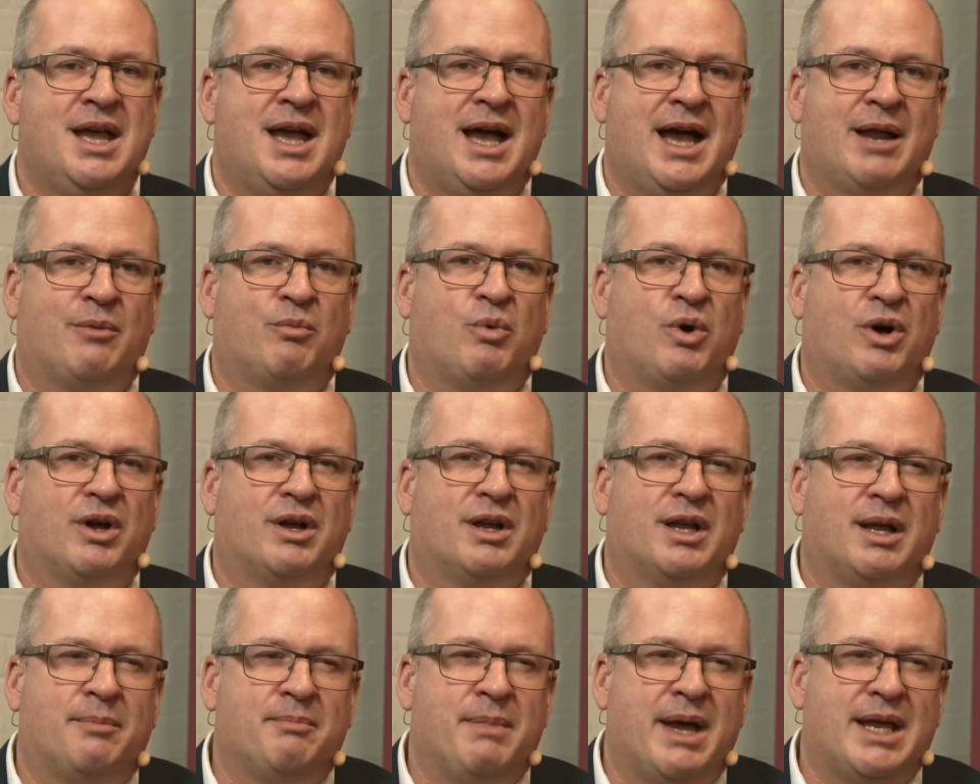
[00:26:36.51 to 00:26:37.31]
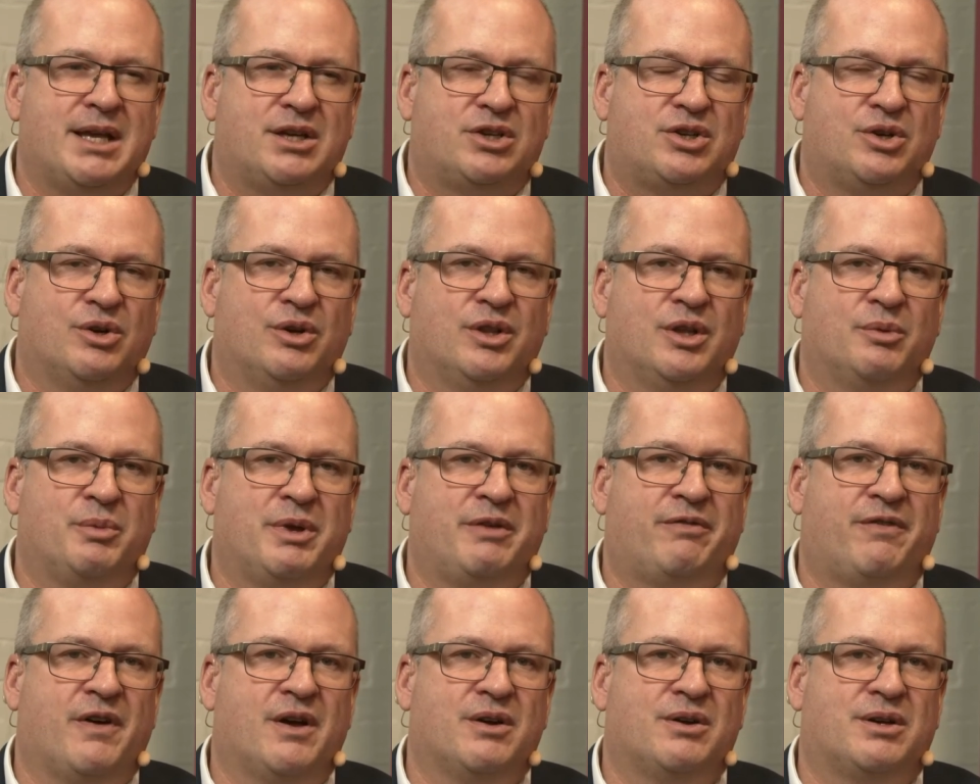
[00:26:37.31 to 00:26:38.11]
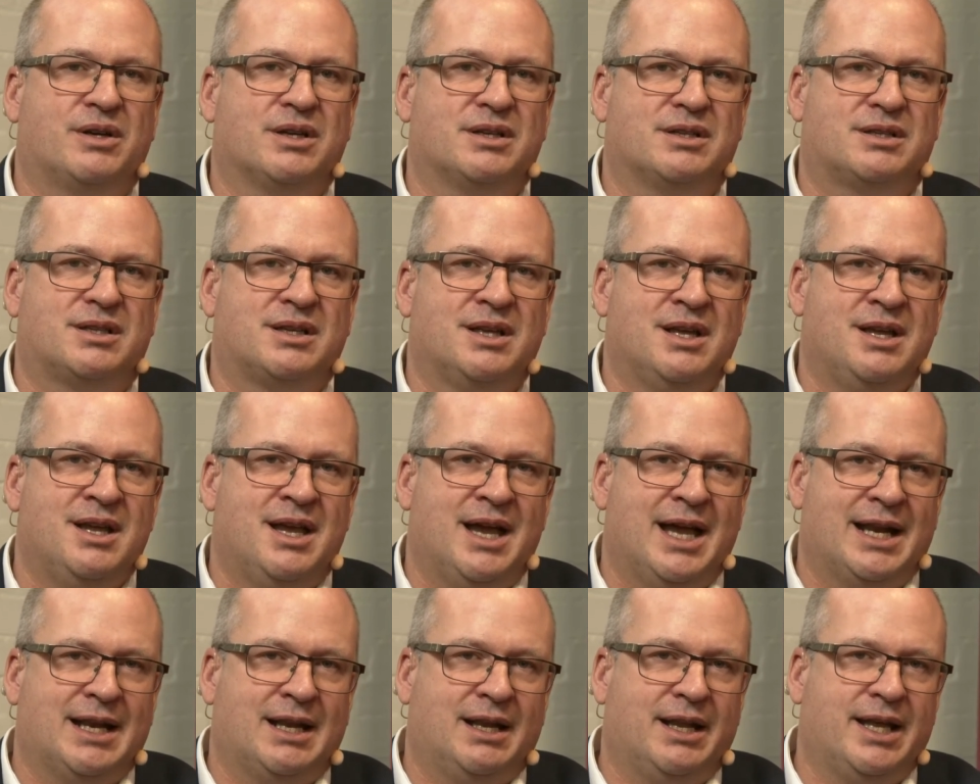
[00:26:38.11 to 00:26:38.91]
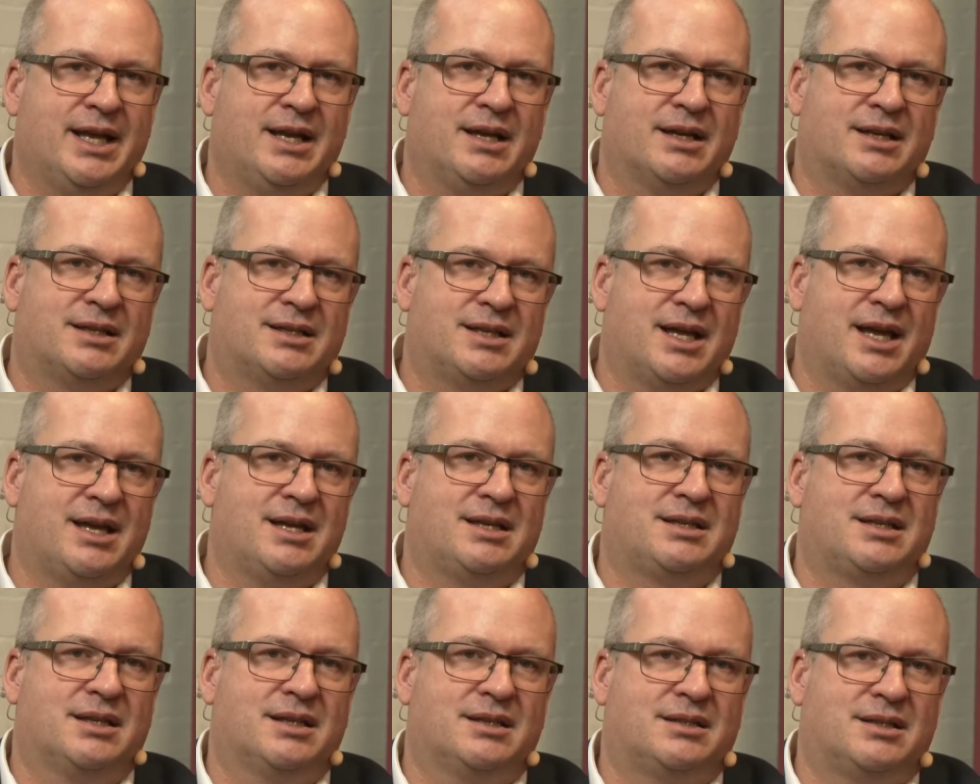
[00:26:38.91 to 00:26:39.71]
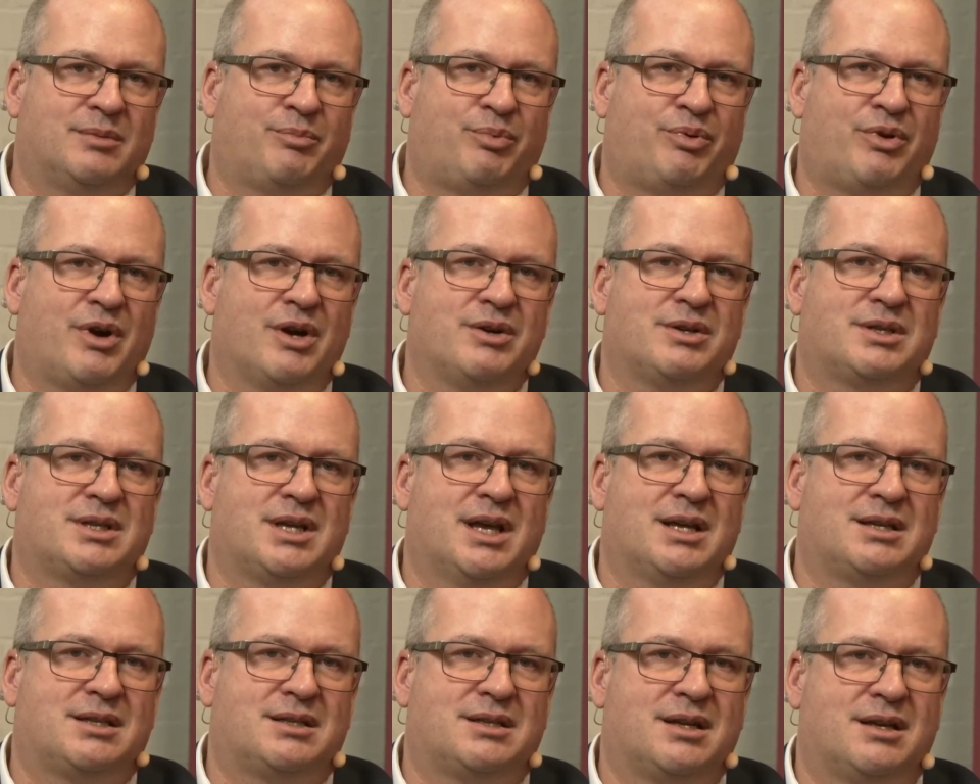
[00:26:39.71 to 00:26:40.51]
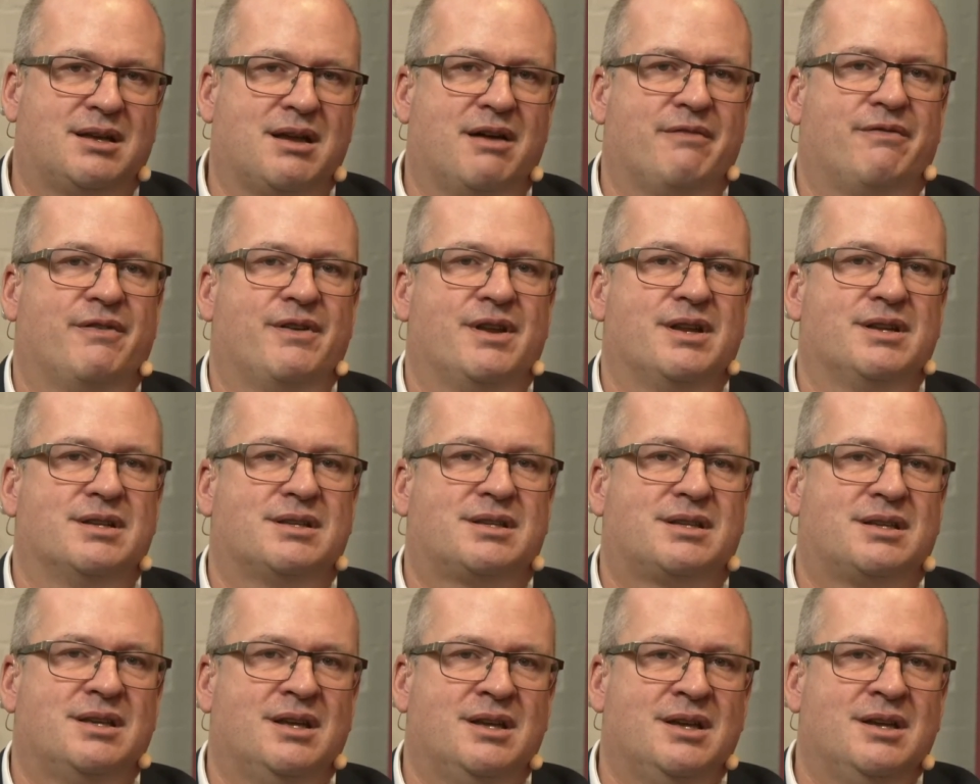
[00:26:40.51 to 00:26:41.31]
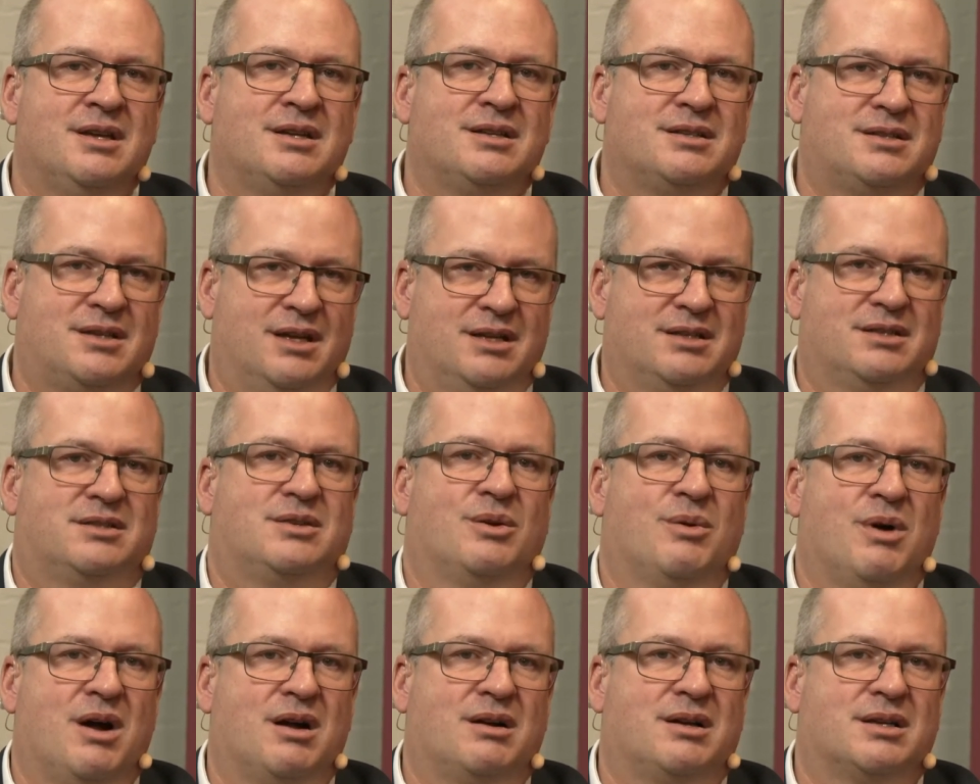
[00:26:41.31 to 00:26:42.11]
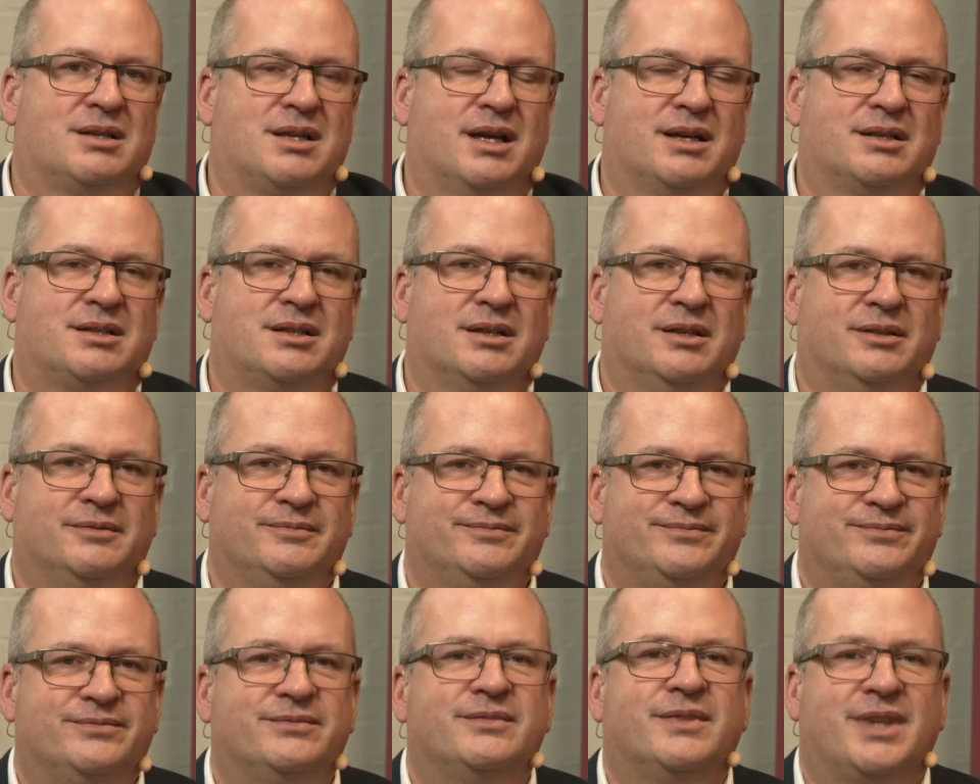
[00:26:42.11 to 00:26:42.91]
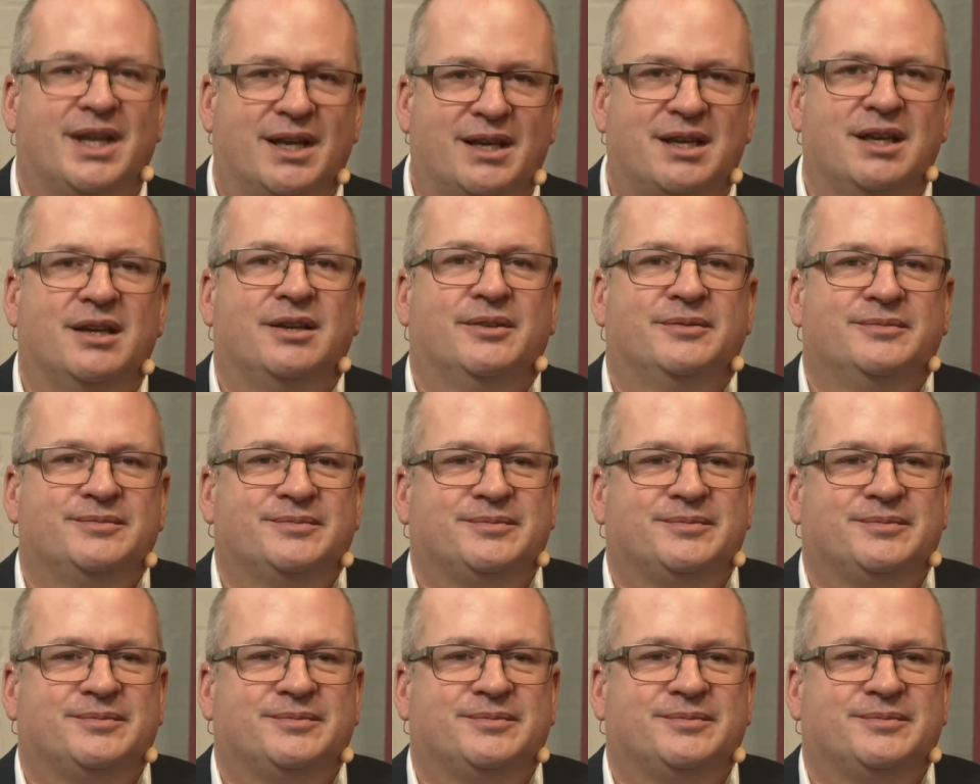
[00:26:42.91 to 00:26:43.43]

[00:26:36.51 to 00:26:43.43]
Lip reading: and make sure that we focus and link data to process, to governance, and to architecture. Thank you.